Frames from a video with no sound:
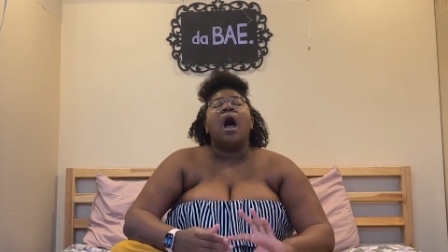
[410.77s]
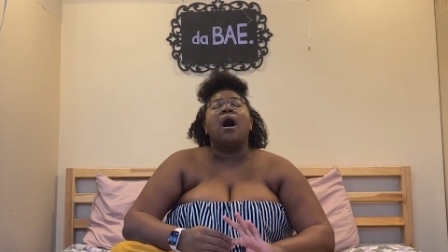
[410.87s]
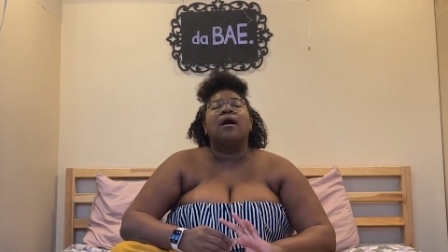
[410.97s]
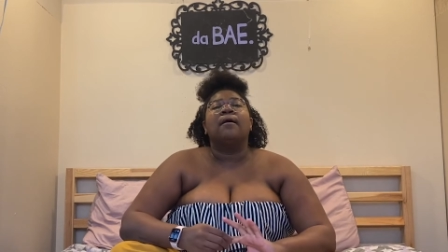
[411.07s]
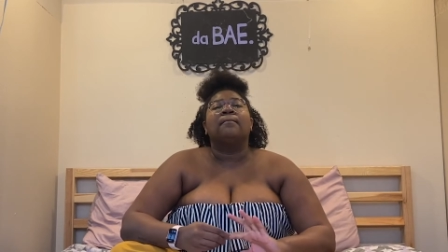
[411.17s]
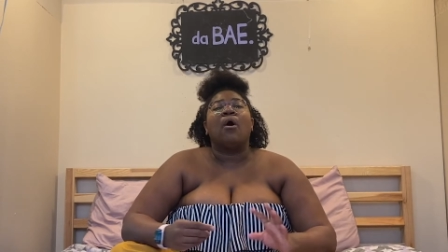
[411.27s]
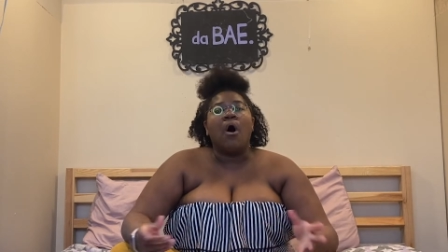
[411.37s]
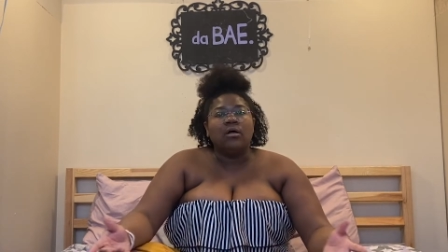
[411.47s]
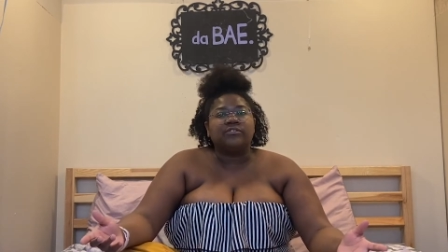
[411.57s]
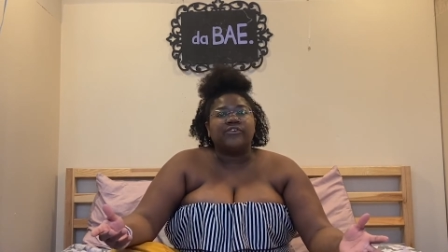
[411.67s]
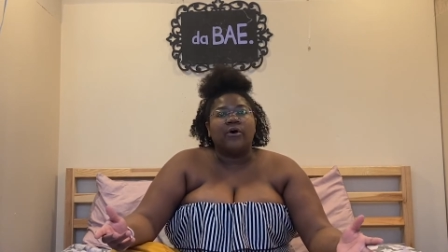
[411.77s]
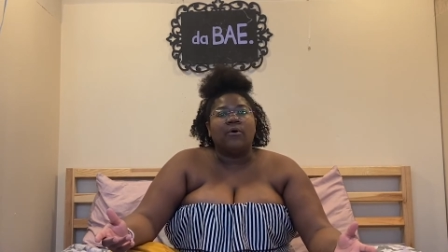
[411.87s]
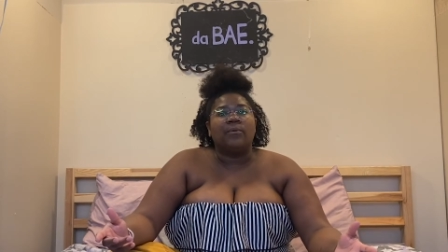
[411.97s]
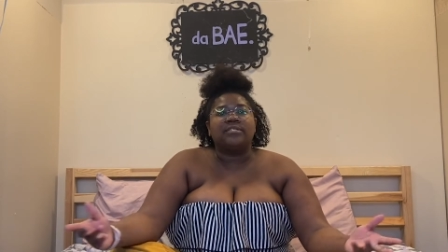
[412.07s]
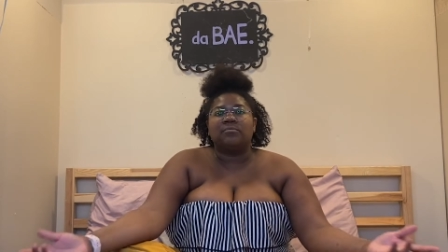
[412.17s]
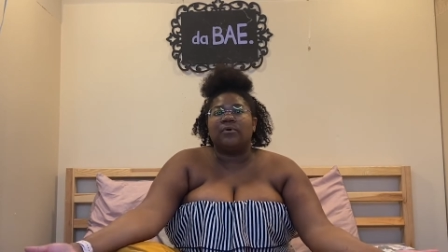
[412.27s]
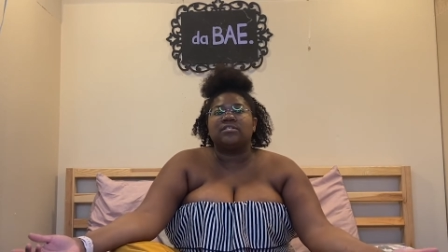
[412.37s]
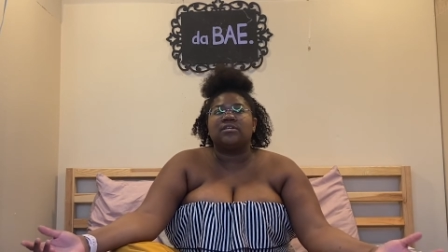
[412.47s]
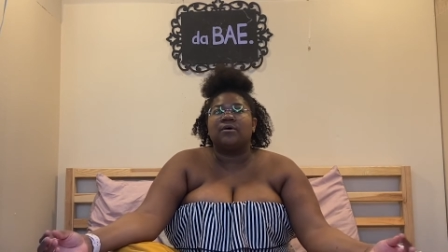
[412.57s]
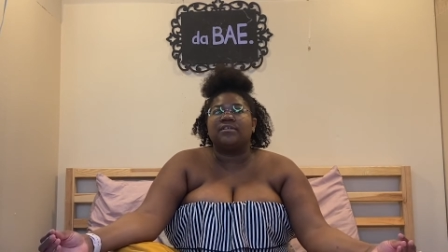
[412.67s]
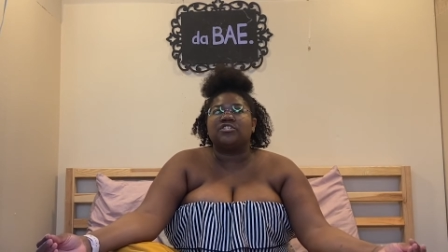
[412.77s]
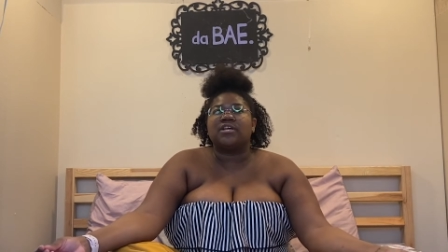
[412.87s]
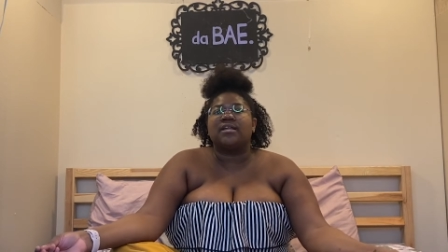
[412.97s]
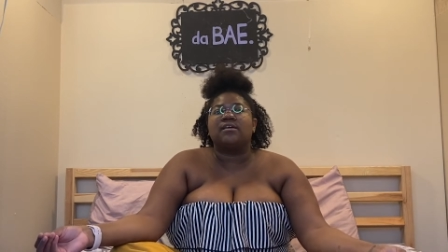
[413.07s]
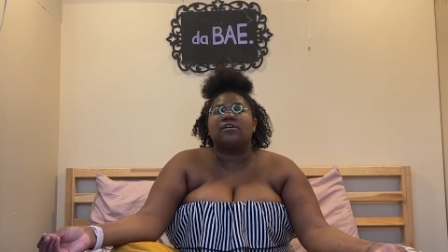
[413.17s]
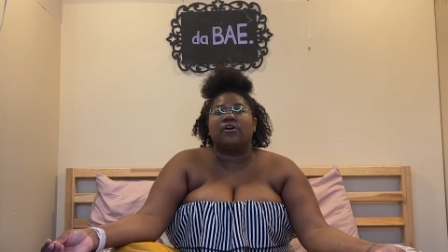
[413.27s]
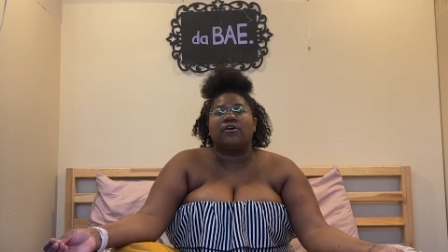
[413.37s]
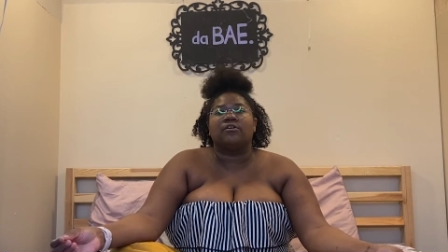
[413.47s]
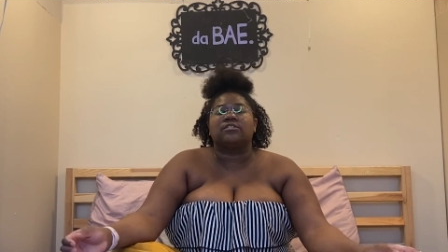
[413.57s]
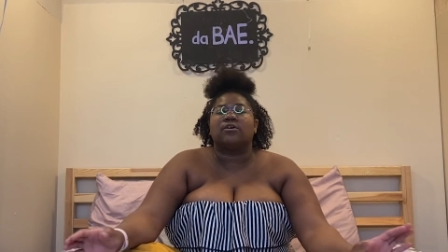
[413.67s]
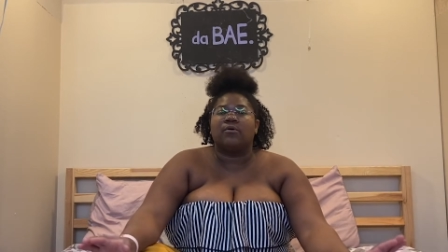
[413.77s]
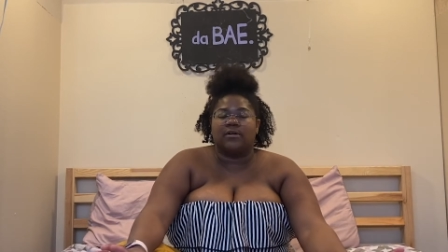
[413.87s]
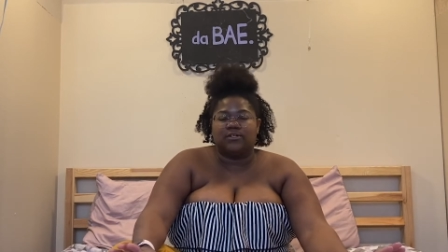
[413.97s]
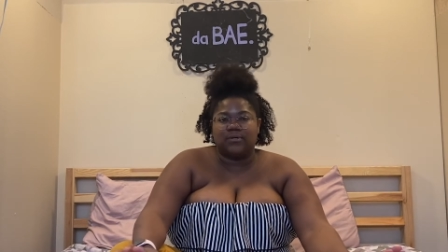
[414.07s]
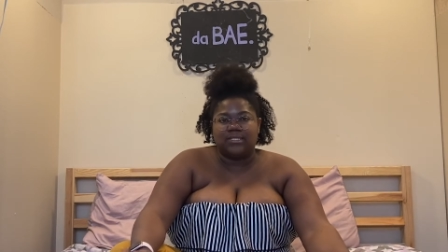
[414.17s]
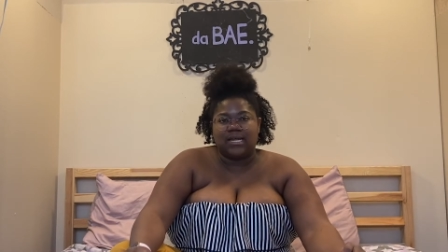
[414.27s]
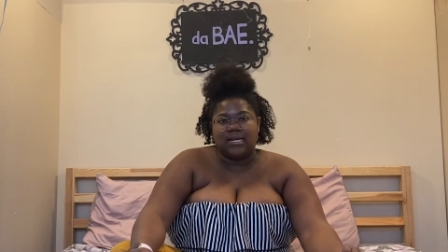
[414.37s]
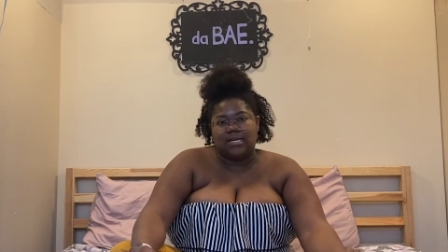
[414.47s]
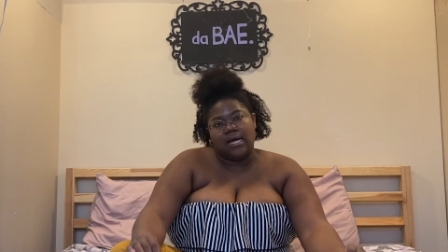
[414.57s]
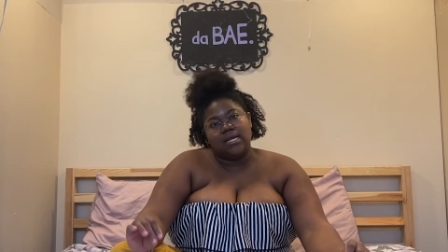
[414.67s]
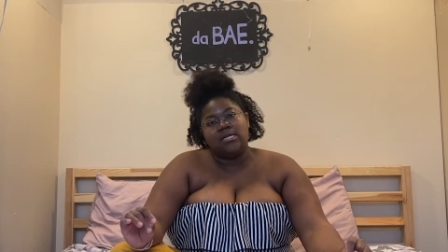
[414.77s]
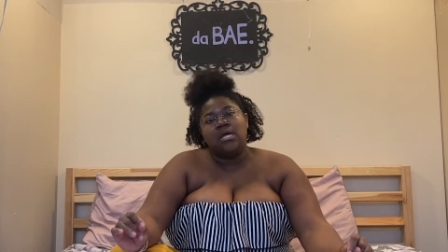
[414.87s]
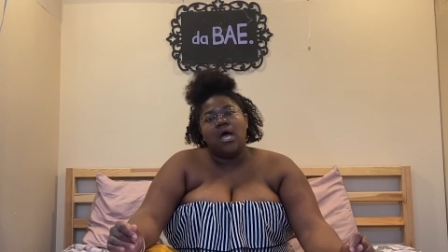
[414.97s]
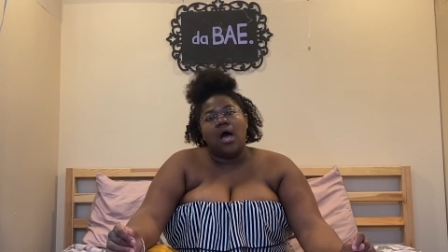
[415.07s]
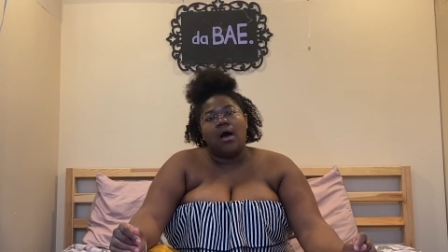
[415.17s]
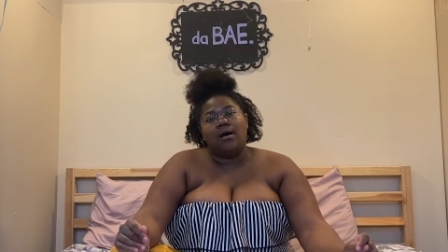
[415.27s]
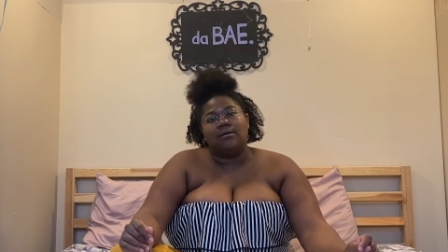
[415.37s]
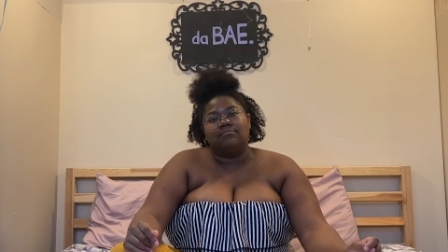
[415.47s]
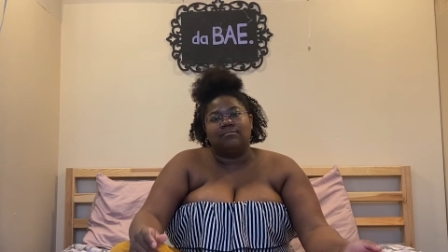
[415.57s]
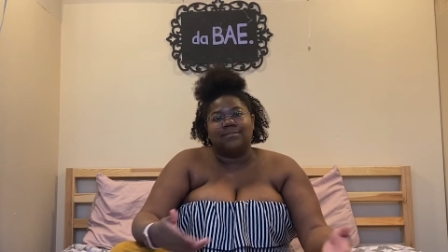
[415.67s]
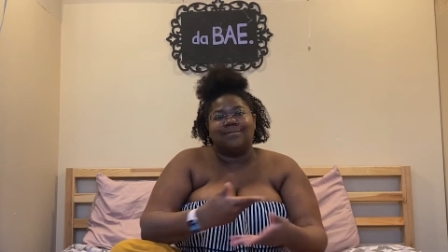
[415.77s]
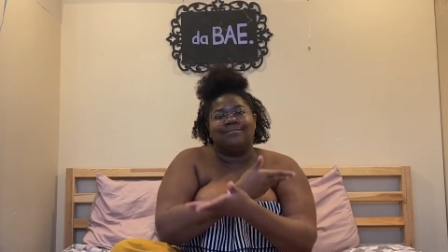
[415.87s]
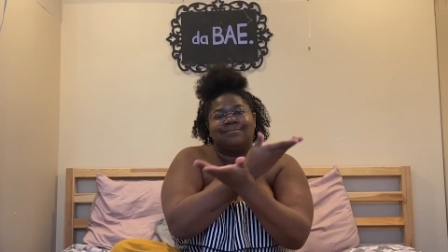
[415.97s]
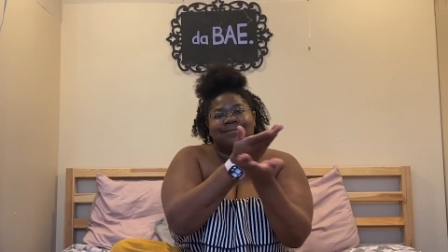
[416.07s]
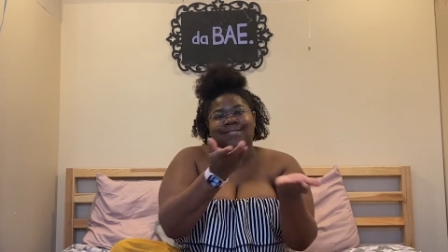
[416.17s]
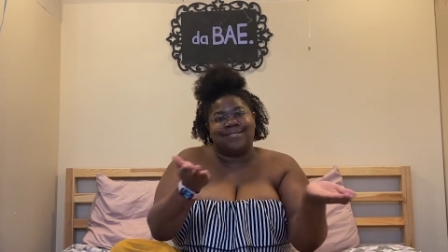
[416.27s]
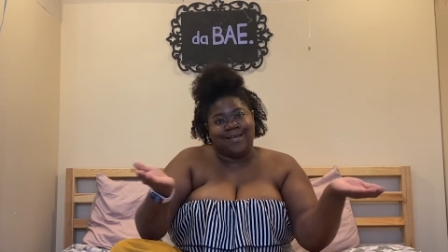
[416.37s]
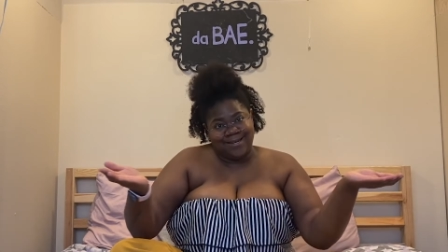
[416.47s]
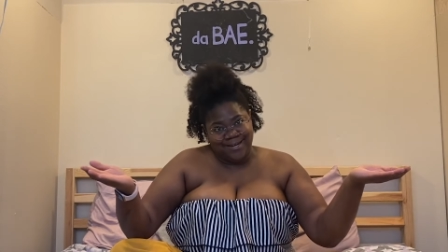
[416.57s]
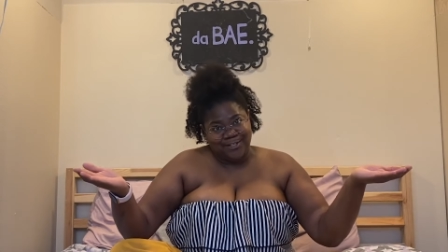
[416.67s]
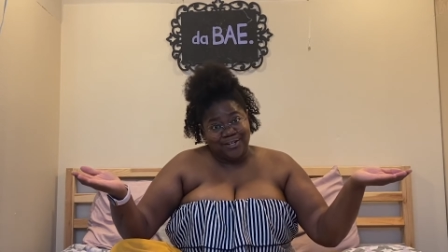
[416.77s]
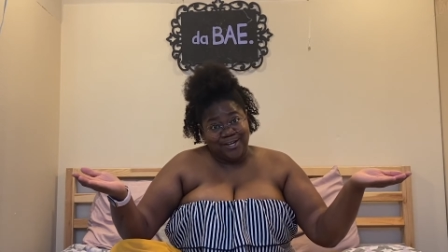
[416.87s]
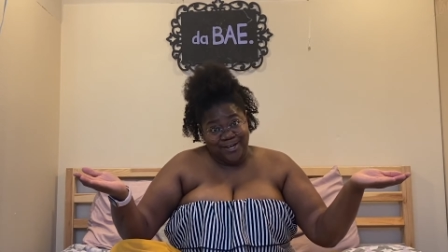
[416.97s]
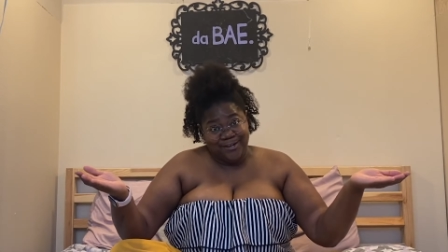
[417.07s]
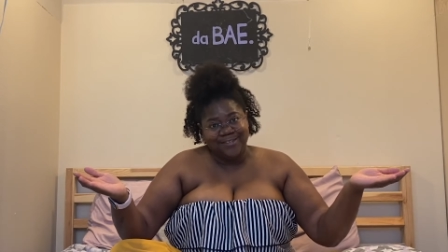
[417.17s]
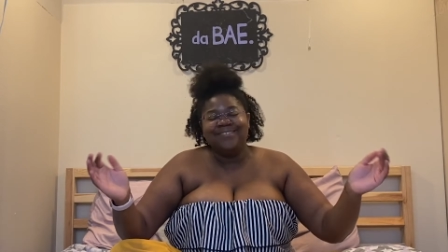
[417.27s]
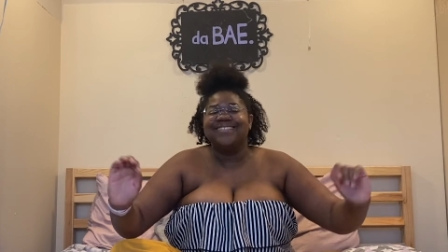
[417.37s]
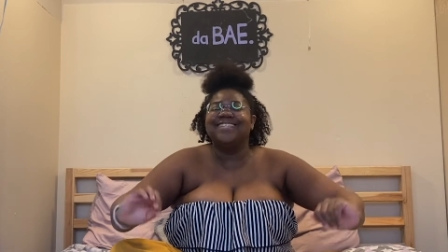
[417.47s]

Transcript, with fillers: Um, also, it's important to know that shedding occurs according to a study done. Um, citation here.